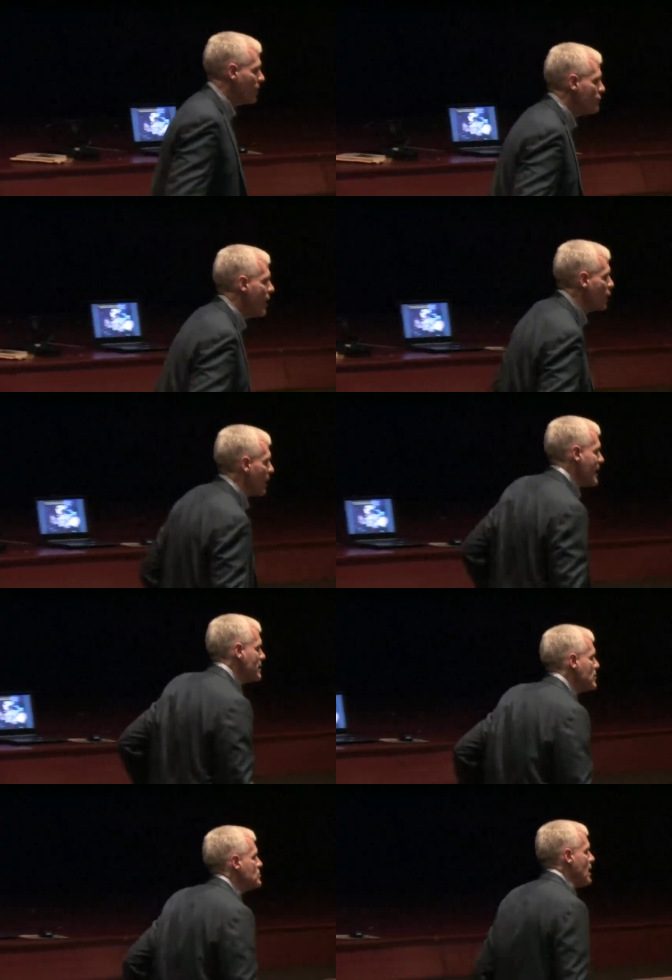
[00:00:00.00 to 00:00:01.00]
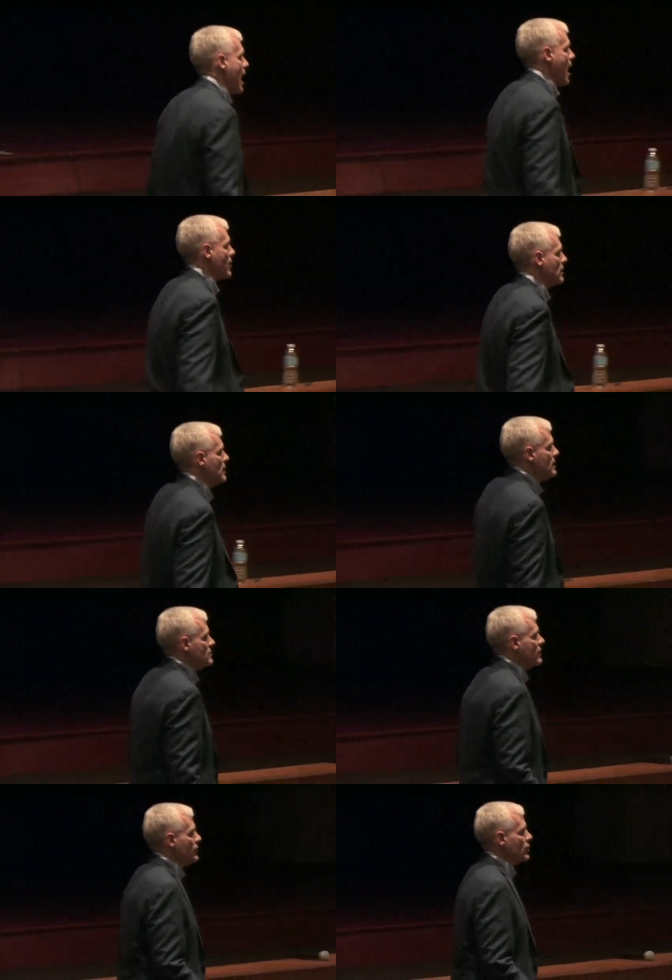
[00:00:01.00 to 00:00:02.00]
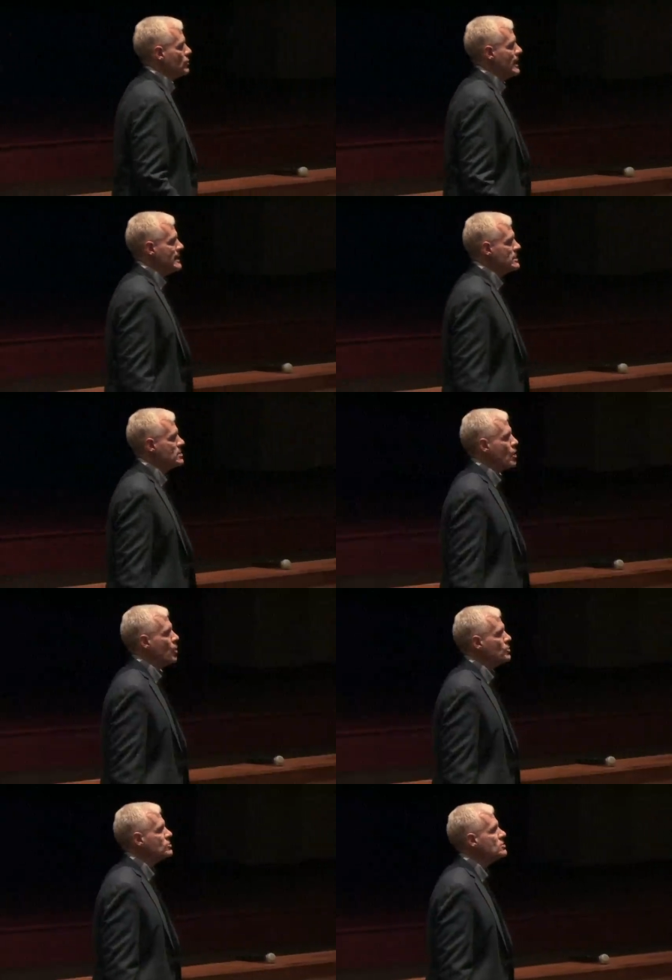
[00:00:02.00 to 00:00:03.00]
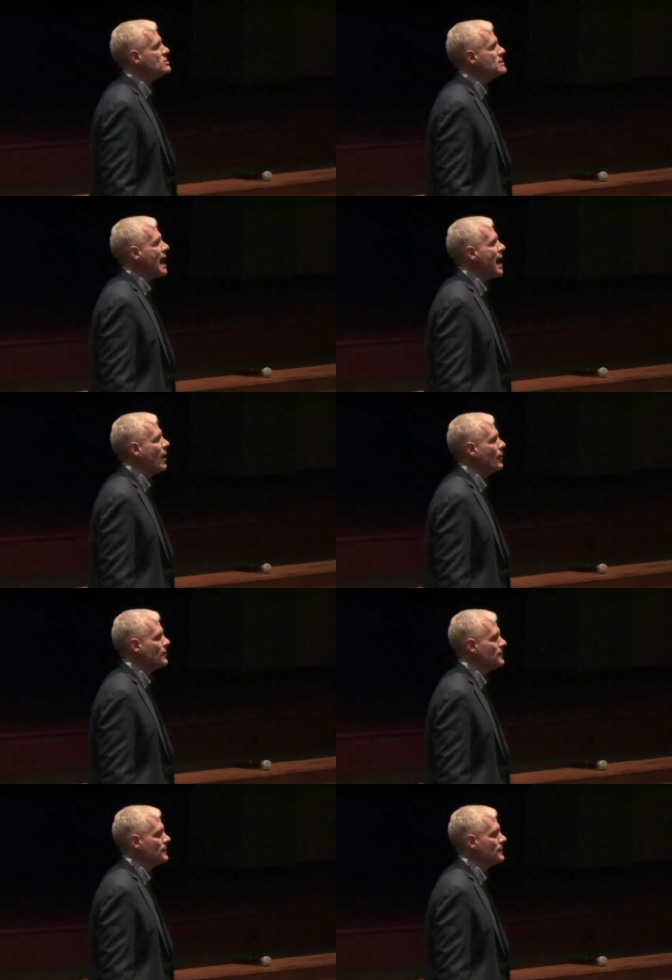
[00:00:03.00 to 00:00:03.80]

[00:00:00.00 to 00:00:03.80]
if that grade goes down? Then the grade goes down.